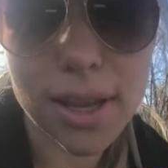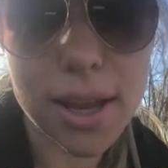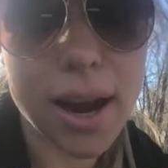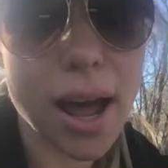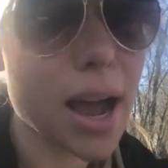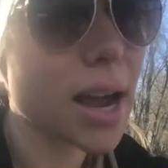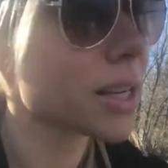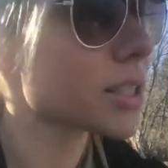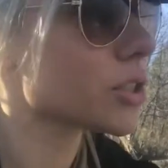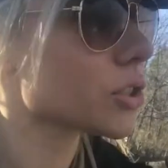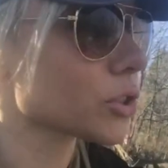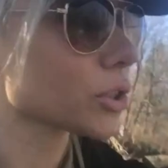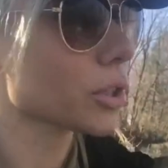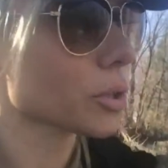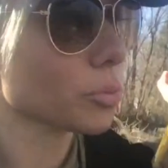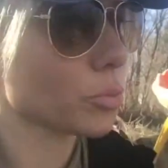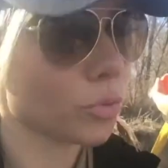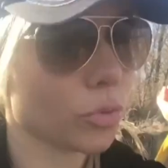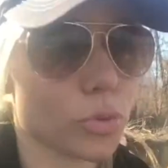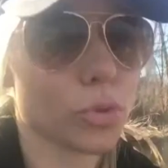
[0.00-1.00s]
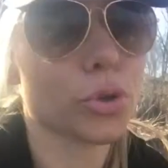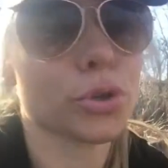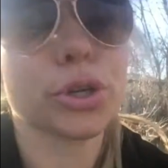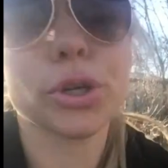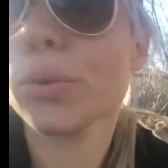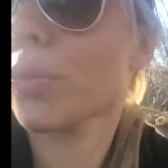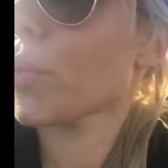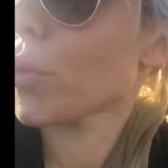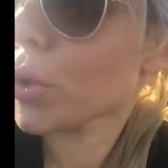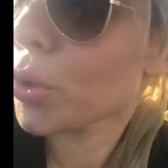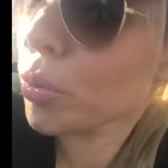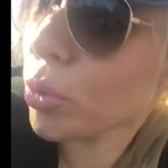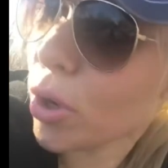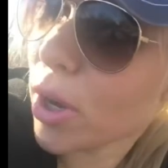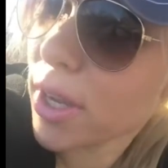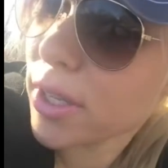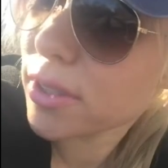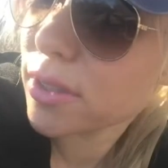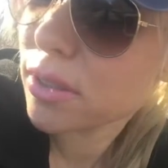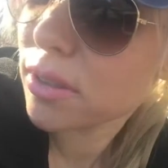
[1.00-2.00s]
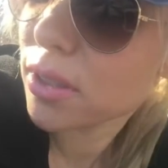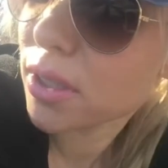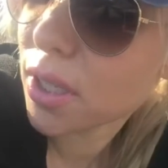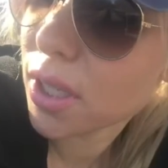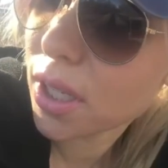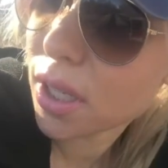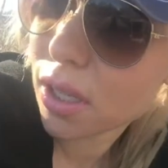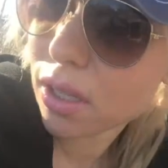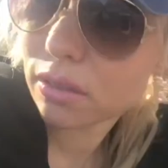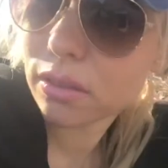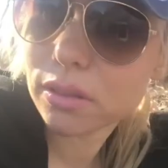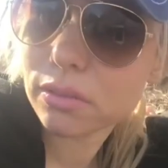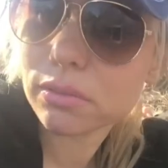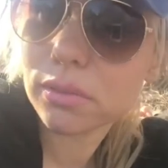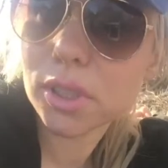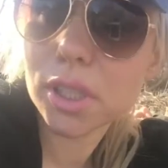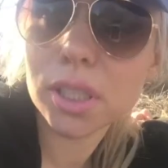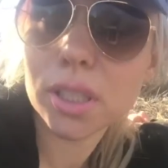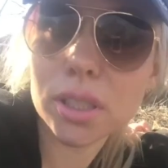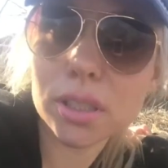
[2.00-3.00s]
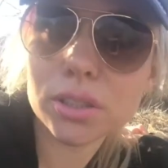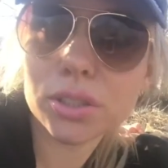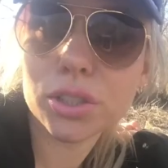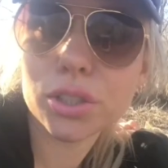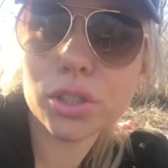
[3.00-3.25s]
And I started learning WordPress in